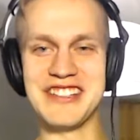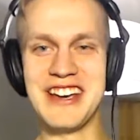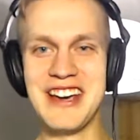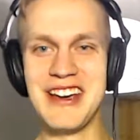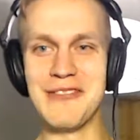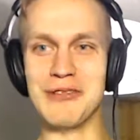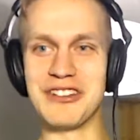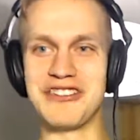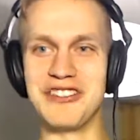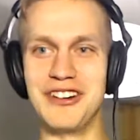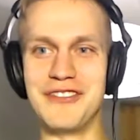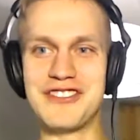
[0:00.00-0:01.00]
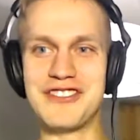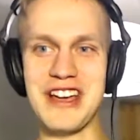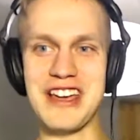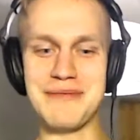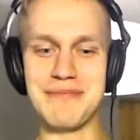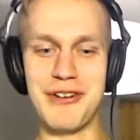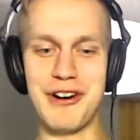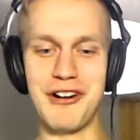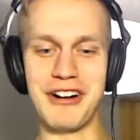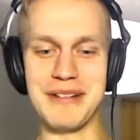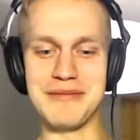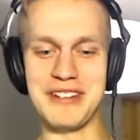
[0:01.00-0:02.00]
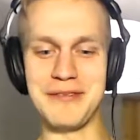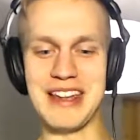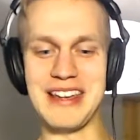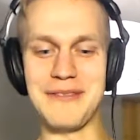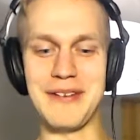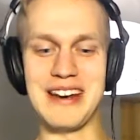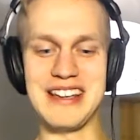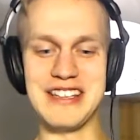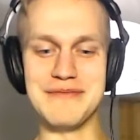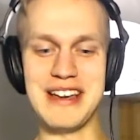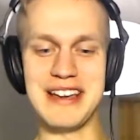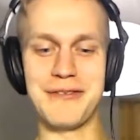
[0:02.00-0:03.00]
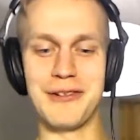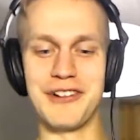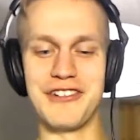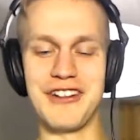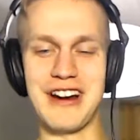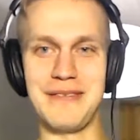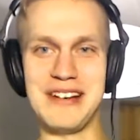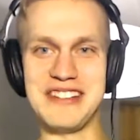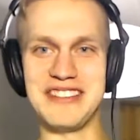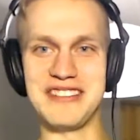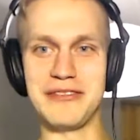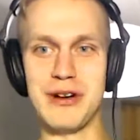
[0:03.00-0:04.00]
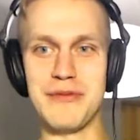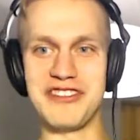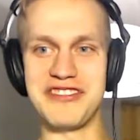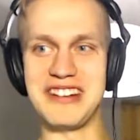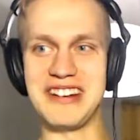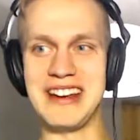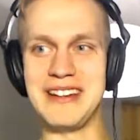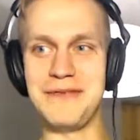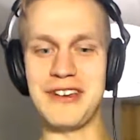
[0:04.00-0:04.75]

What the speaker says: what sort of training programs, if any, you make for triathletes and swimmers, and if you have to